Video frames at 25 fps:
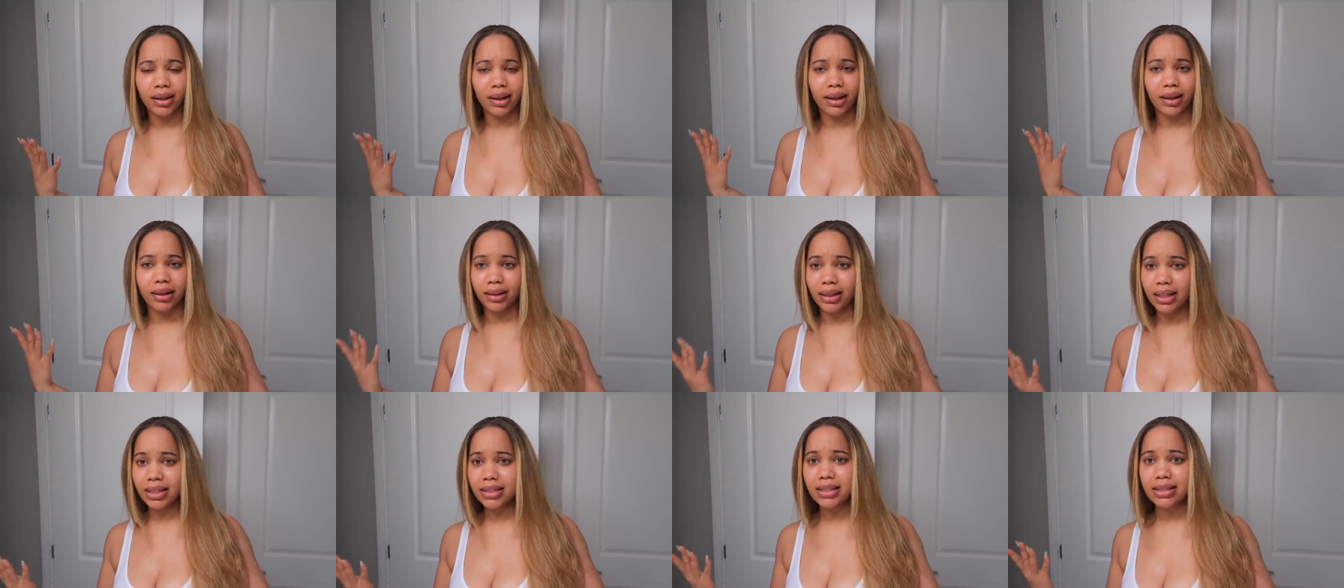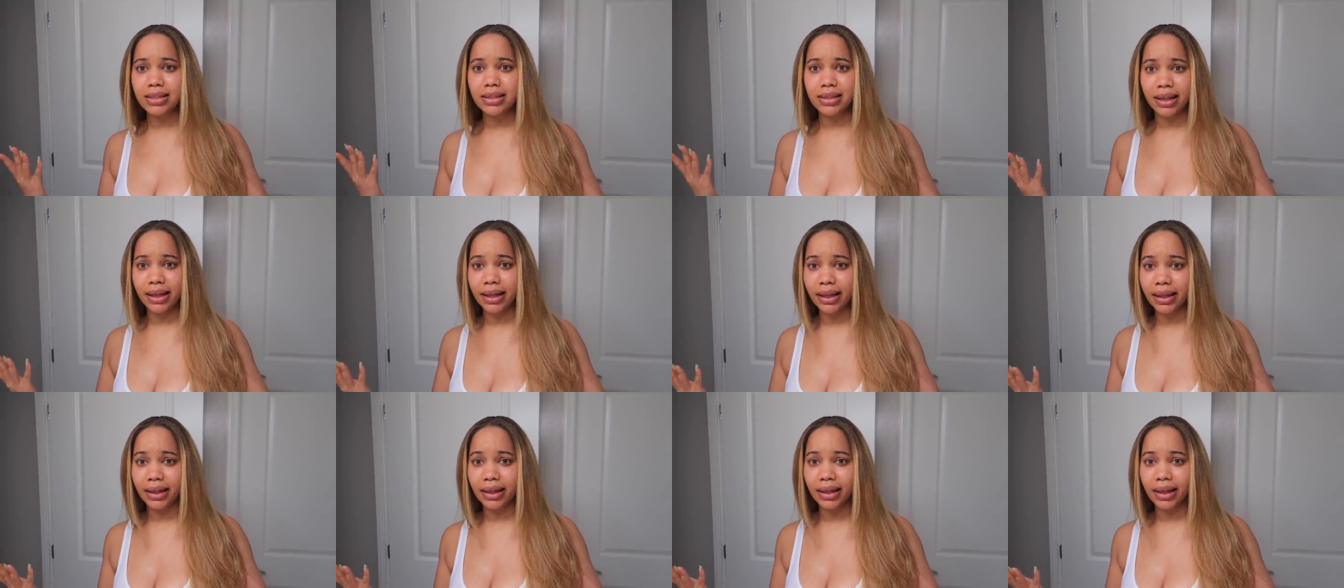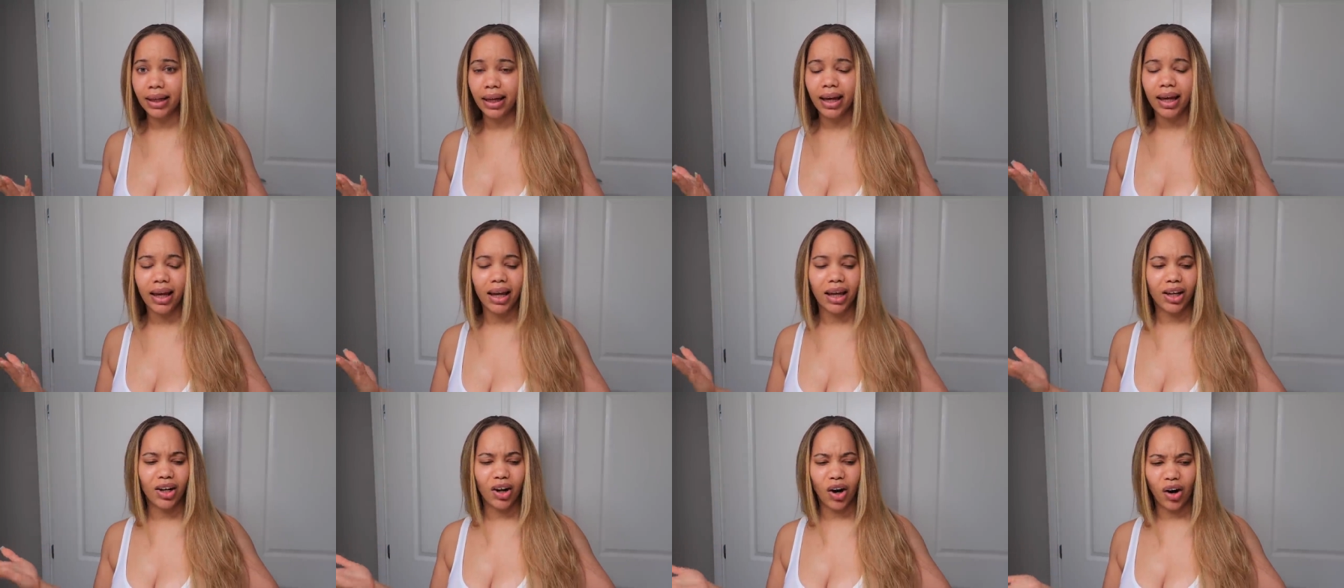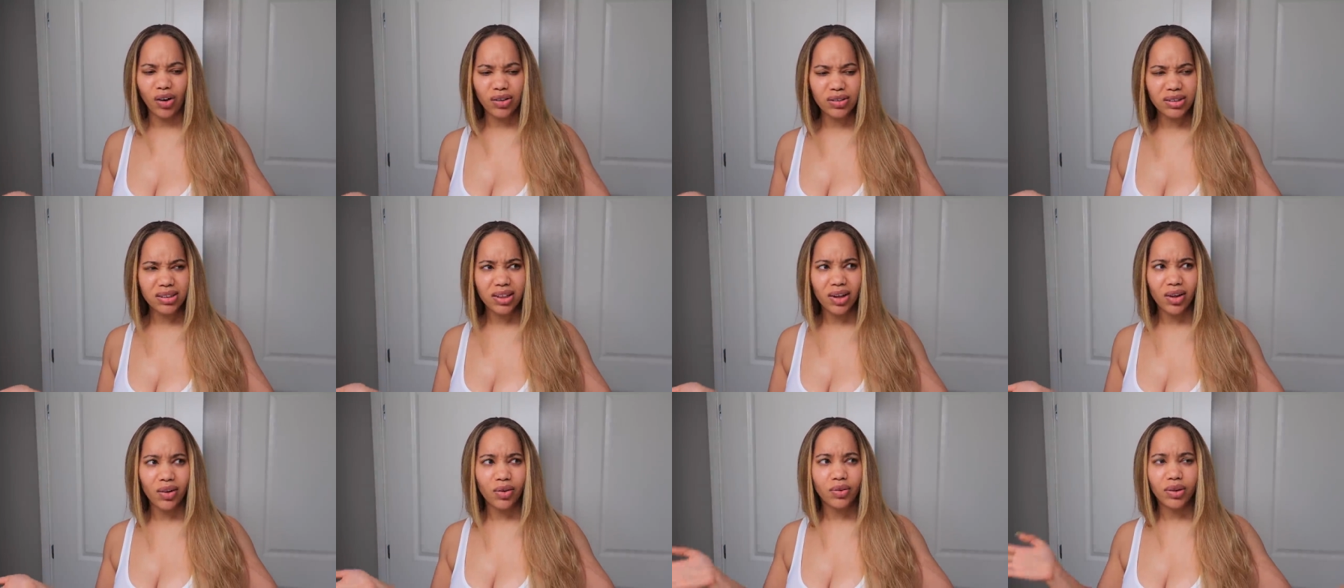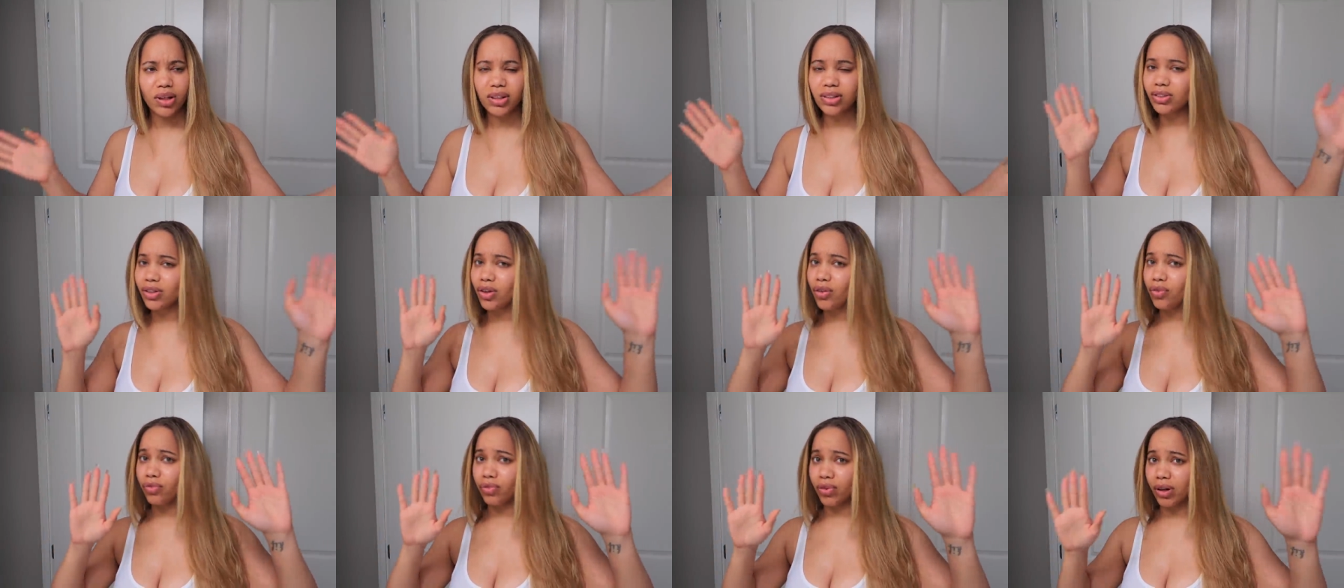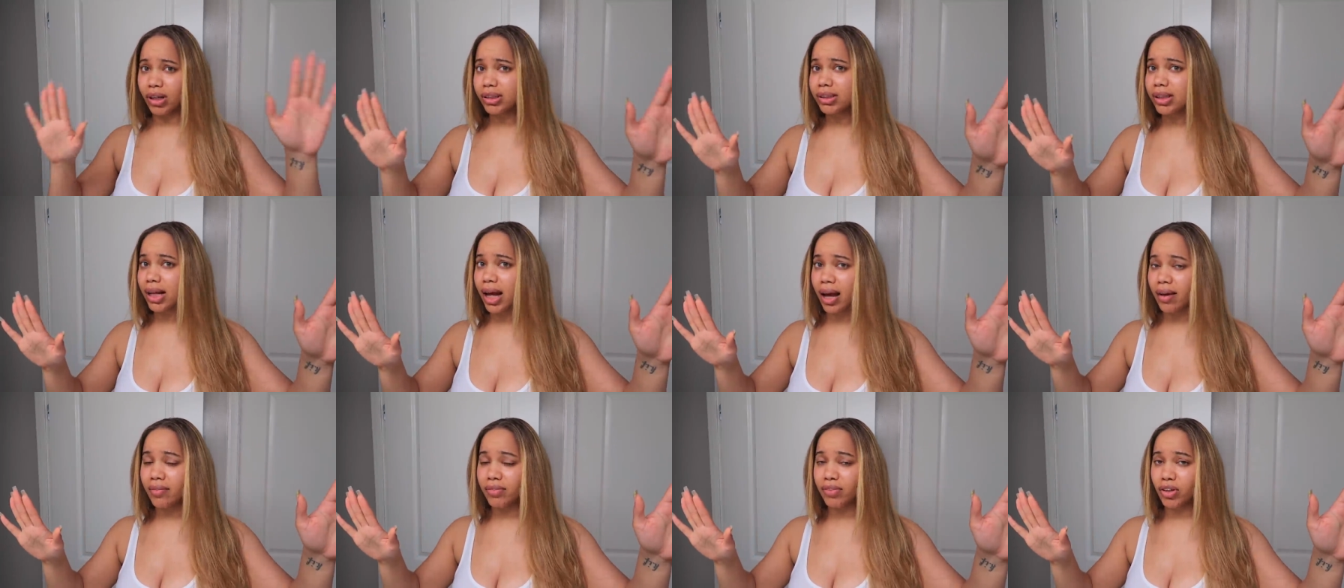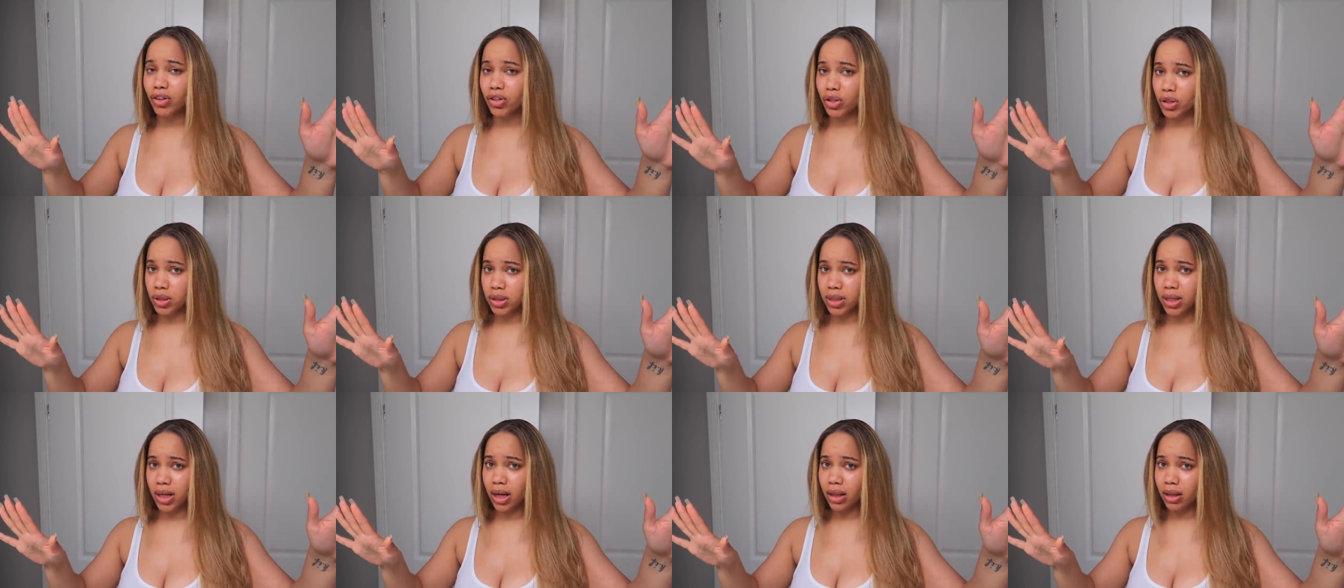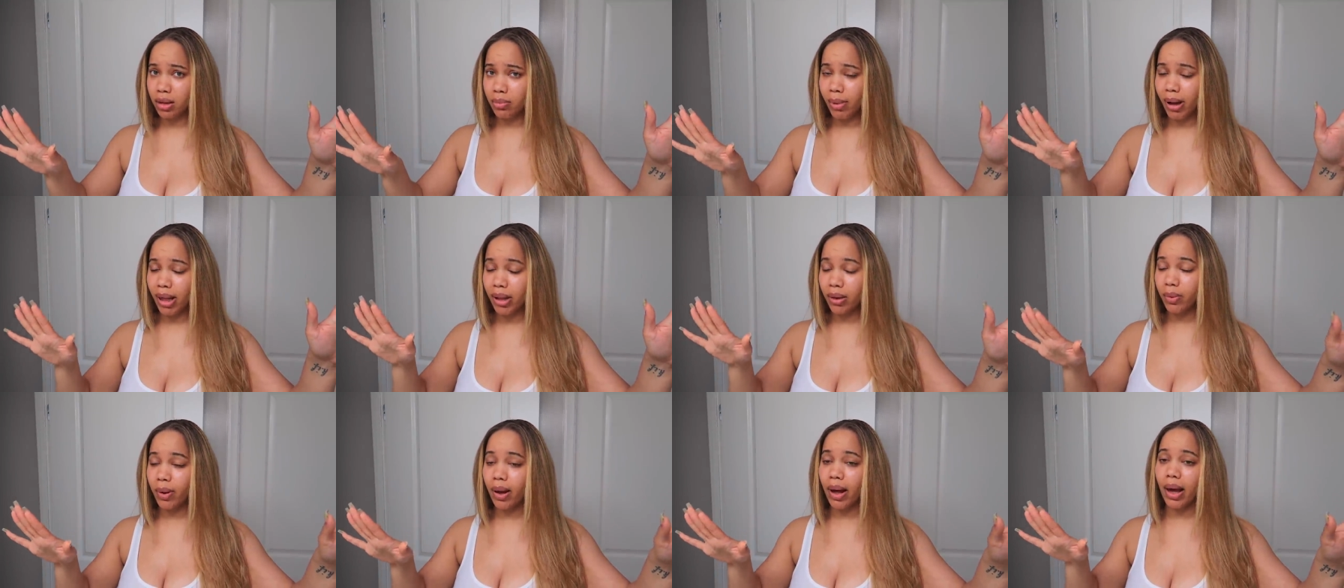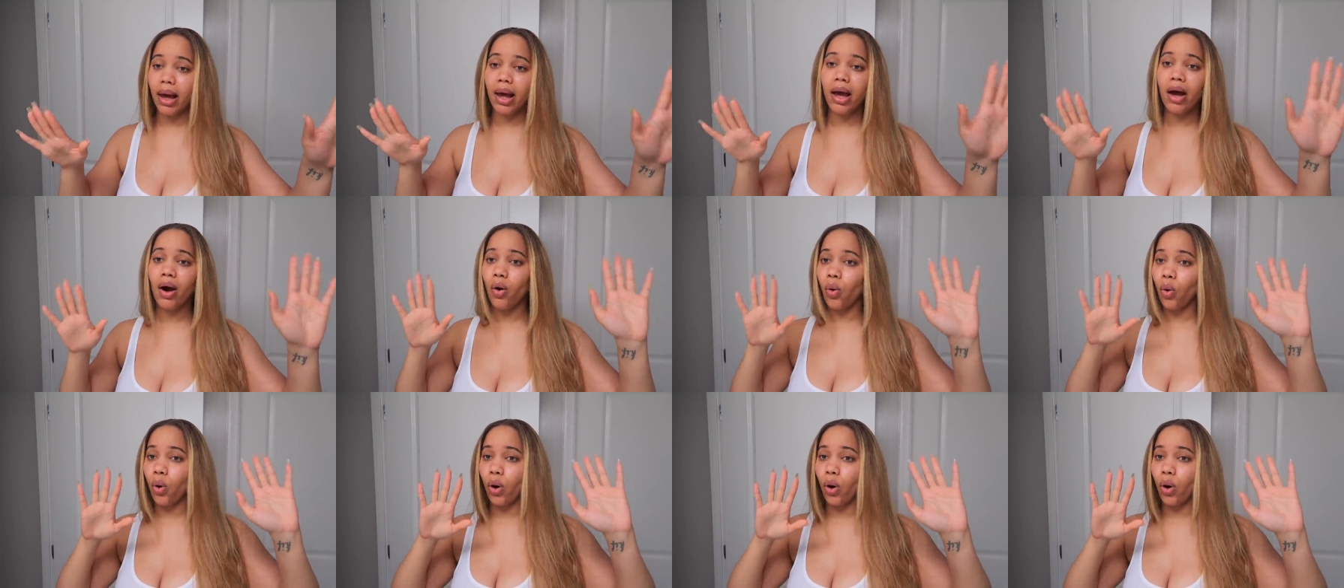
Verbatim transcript: Like this is it. And also there's no rush to having your shit together by the way